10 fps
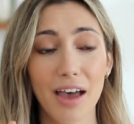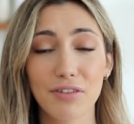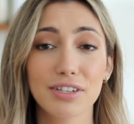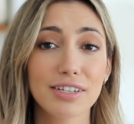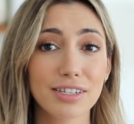
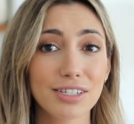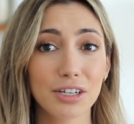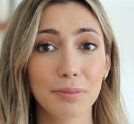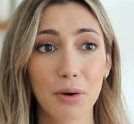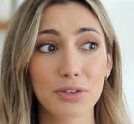Ever since I
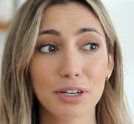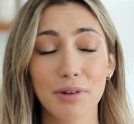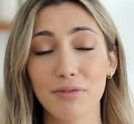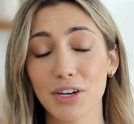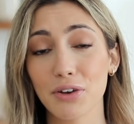started posting
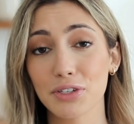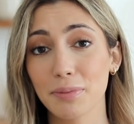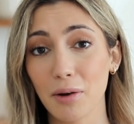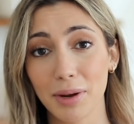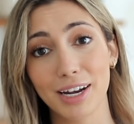my videos
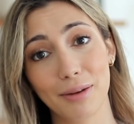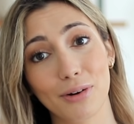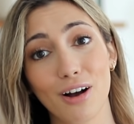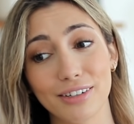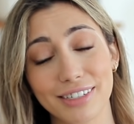about my
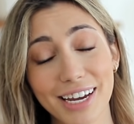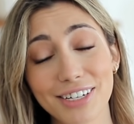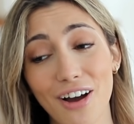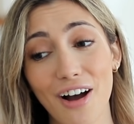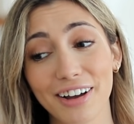neighbor on
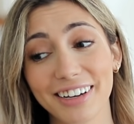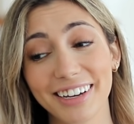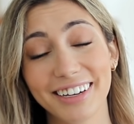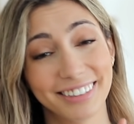TikTok,